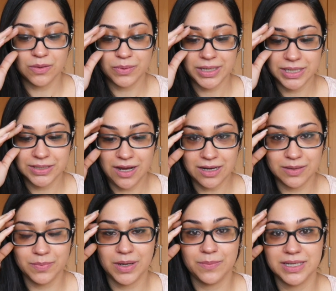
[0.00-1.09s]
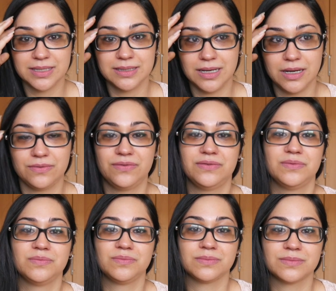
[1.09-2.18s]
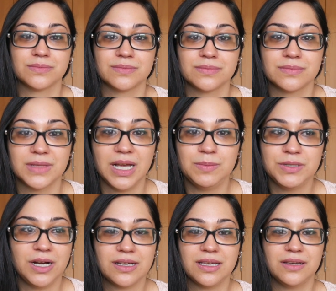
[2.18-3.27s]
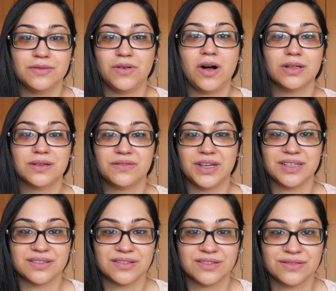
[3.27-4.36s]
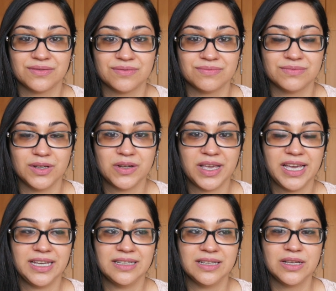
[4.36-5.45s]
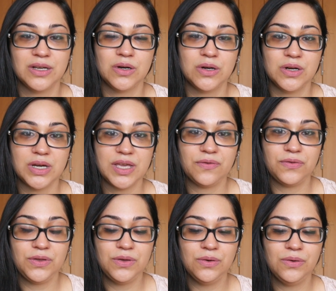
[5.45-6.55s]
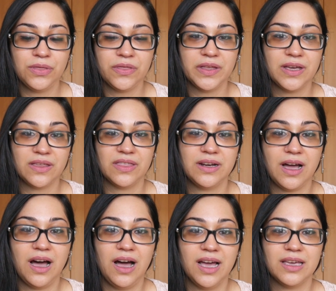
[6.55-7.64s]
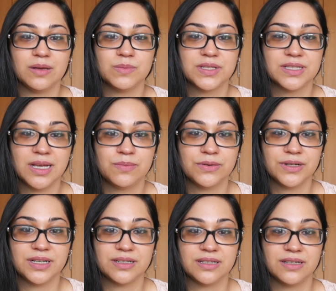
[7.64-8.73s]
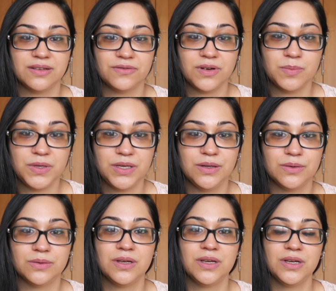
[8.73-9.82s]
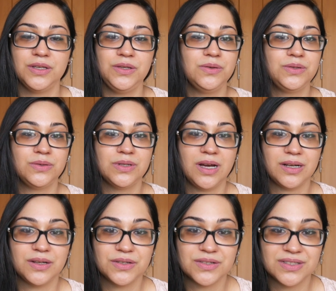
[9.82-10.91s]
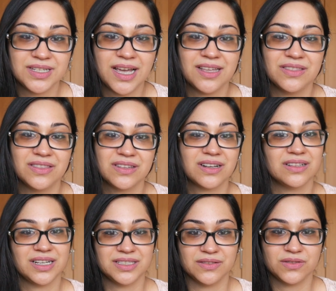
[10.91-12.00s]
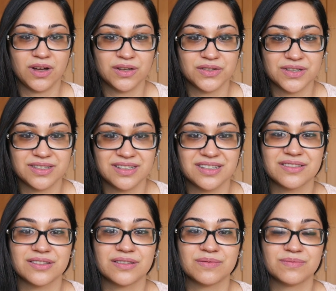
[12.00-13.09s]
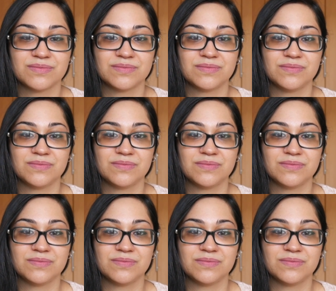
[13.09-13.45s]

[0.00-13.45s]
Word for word: So when I talk about myself, I'm talking of all of us, okay? If you think that I am separate from you, you do not understand the collective consciousness.